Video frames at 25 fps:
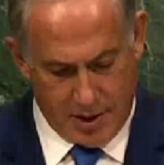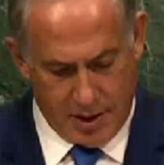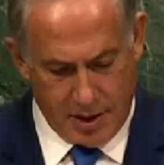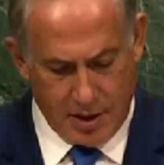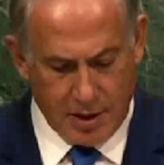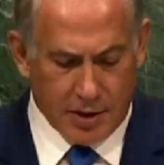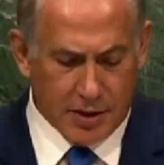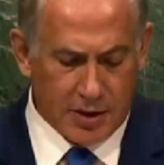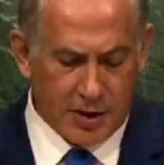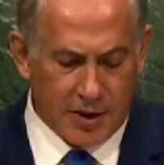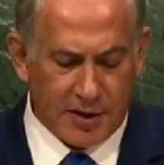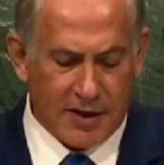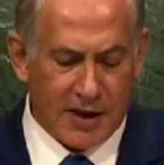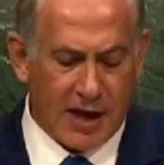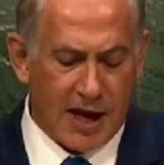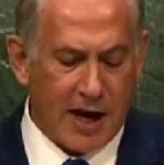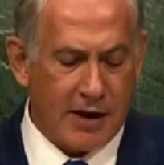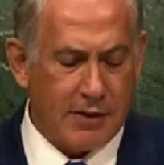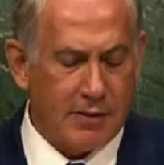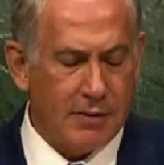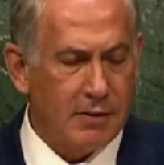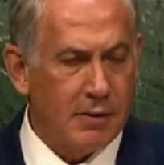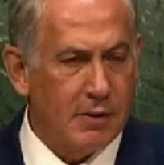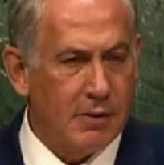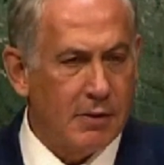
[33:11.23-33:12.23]
you heard
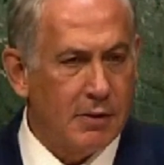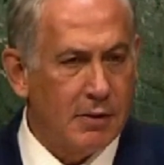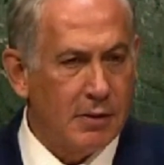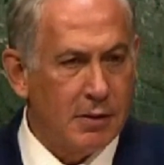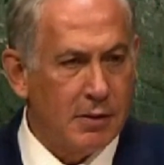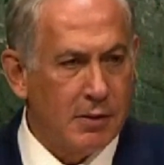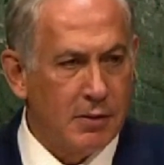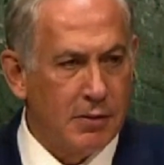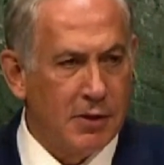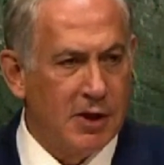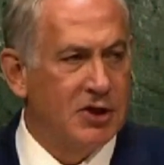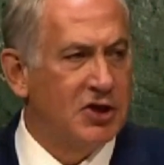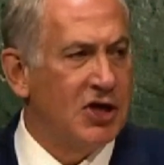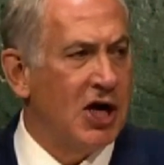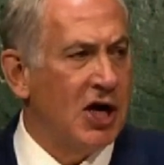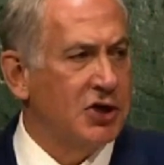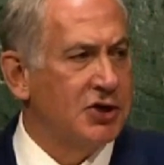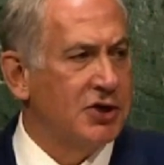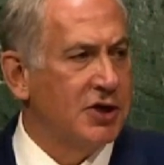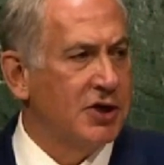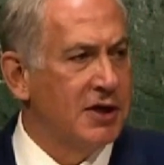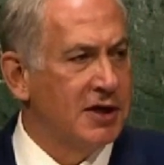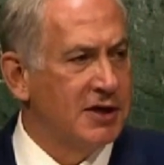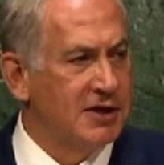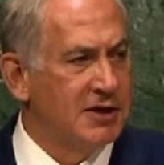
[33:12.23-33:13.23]
that
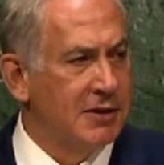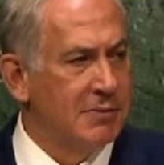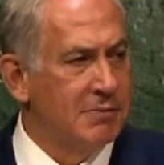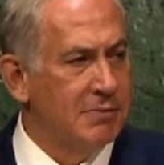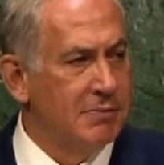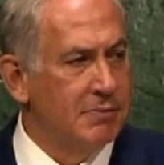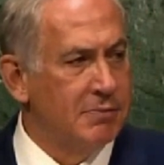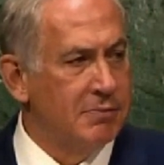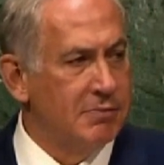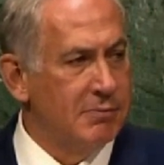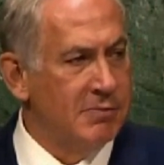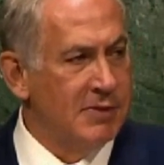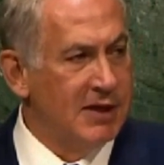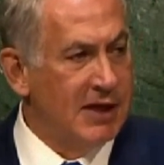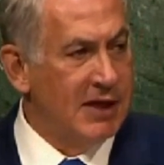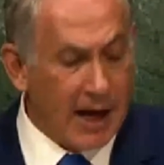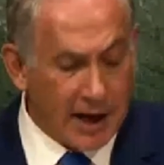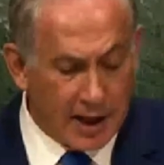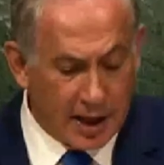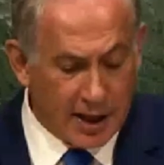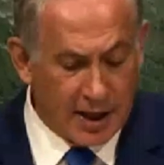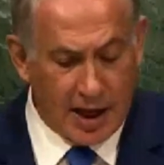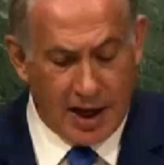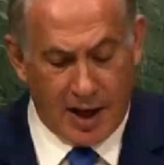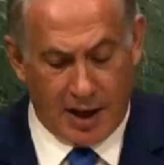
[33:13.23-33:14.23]
rejectionism
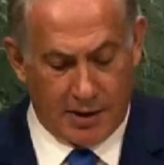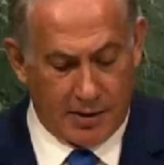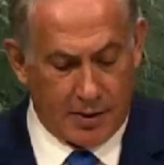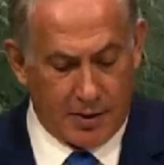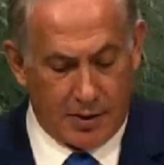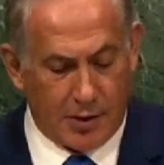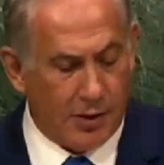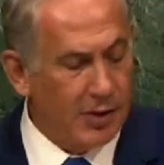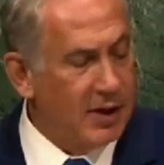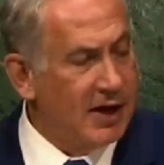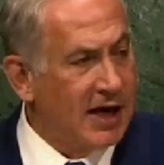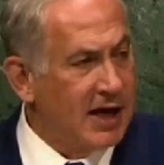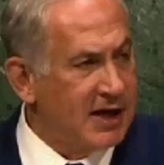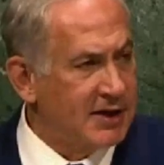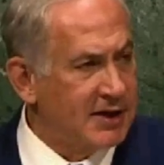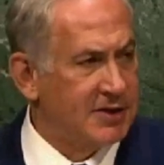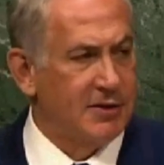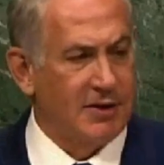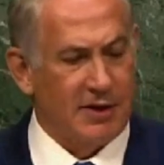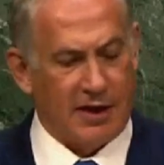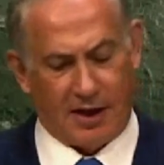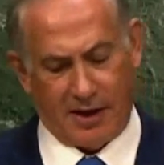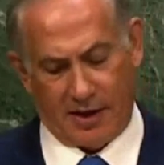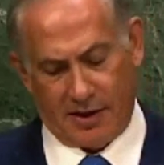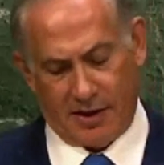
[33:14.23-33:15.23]
yet again, only
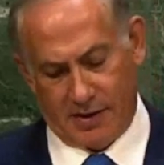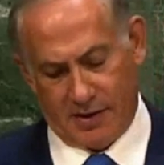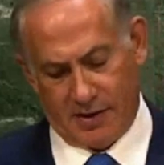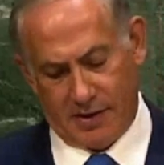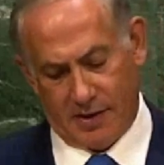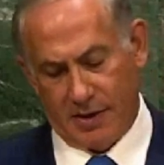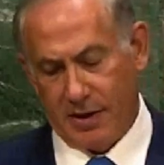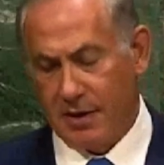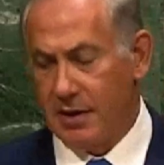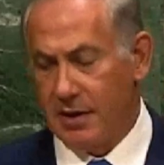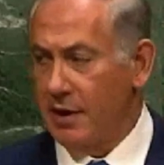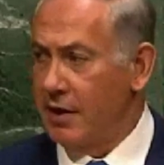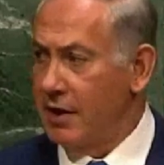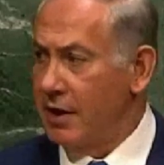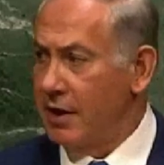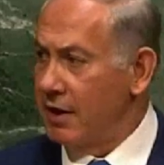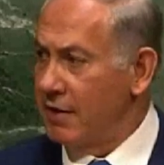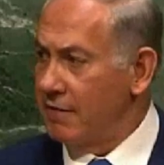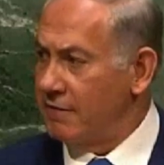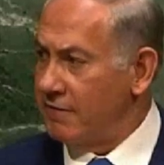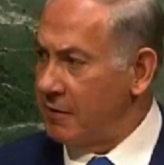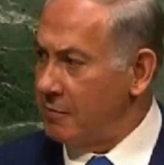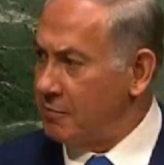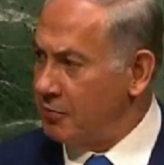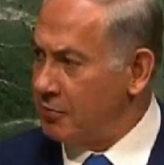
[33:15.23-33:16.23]
yesterday,
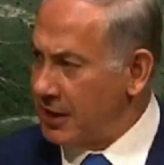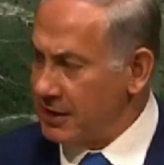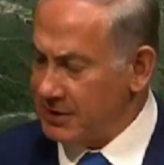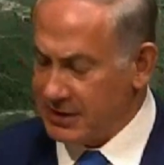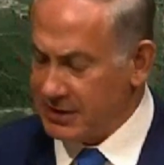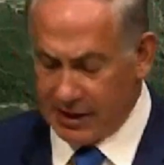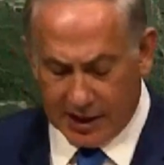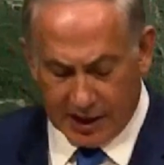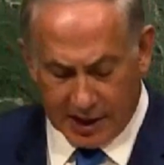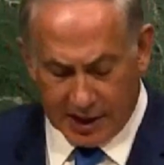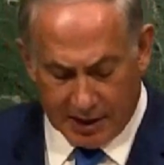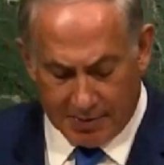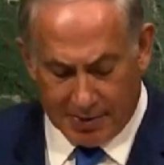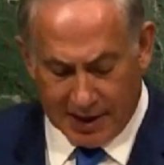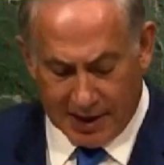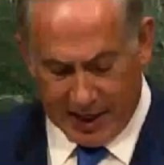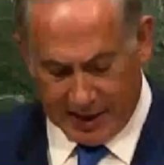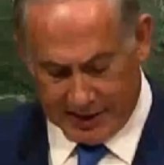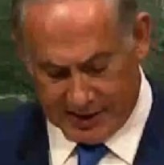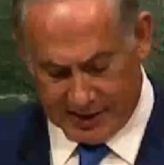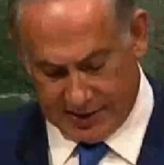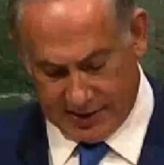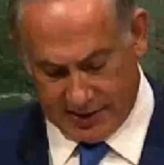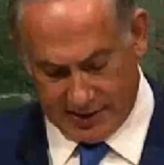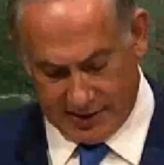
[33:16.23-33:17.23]
from President
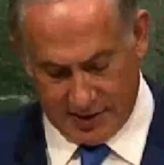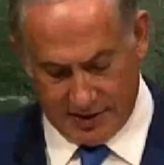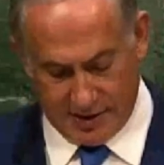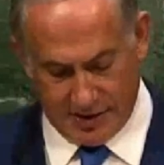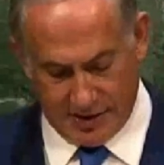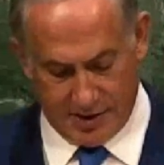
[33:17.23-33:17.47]
Abbas.